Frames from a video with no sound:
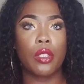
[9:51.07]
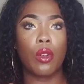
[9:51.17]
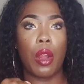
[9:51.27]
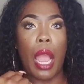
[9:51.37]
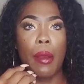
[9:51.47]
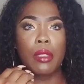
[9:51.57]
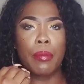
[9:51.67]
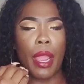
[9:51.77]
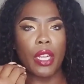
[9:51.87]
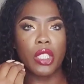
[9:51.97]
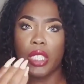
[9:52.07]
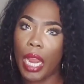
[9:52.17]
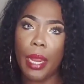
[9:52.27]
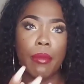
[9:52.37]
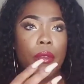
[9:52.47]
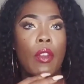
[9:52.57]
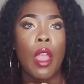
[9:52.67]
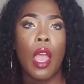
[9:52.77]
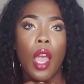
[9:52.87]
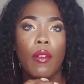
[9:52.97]
or I was made ashamed
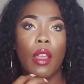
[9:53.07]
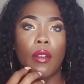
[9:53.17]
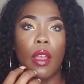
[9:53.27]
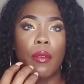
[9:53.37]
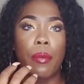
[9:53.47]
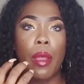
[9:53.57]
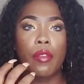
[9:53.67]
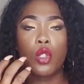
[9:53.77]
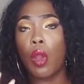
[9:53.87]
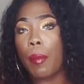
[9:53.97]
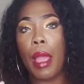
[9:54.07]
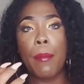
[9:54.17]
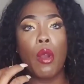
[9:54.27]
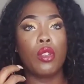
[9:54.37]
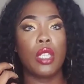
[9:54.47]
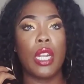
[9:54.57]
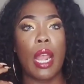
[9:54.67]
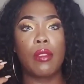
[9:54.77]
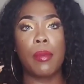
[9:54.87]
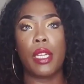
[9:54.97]
of showing my emotion, and I
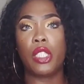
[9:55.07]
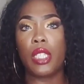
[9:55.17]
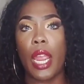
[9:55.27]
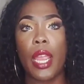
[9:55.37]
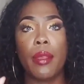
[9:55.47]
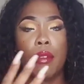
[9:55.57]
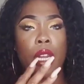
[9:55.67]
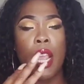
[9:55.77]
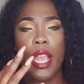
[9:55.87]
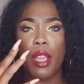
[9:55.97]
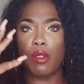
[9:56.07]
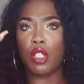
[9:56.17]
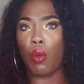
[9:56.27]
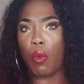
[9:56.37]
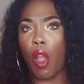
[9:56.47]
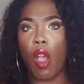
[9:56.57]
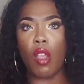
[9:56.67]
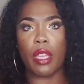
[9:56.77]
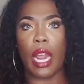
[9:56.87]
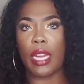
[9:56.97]
was made ashamed, and it was so wrong,
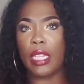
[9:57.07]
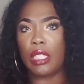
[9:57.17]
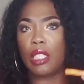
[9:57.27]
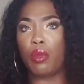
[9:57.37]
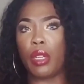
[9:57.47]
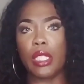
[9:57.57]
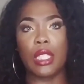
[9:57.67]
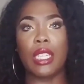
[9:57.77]
and I needed to do this.